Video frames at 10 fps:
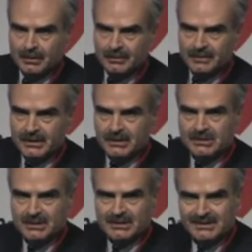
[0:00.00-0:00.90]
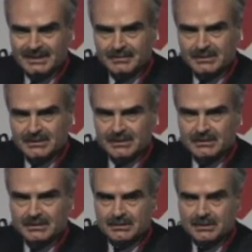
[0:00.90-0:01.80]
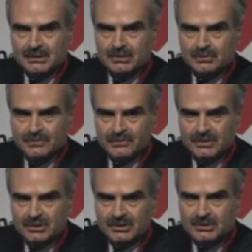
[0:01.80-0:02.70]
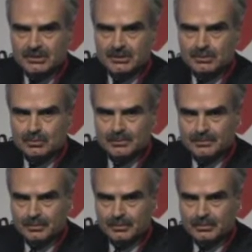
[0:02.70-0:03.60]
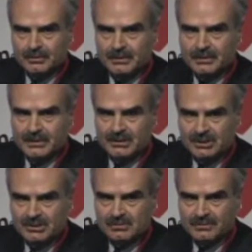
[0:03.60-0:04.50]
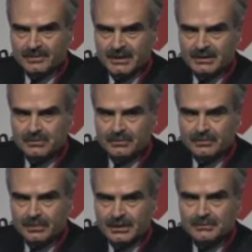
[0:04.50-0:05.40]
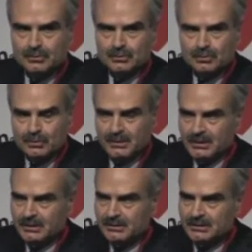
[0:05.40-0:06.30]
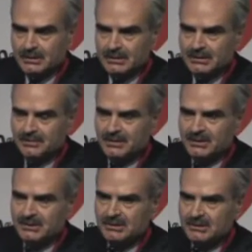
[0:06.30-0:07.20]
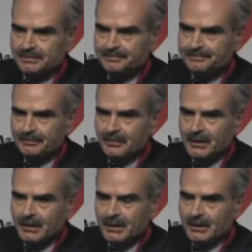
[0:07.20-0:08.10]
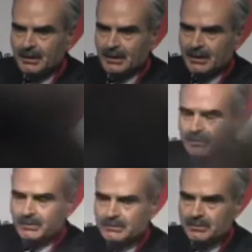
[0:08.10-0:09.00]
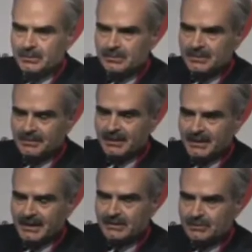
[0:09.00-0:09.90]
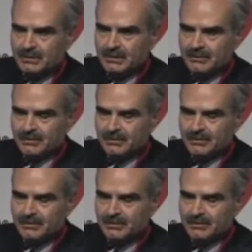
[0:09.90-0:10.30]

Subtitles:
of these stem cells is sufficient to improve ejection fraction for up to 2 years in these patients. We also use MRI. So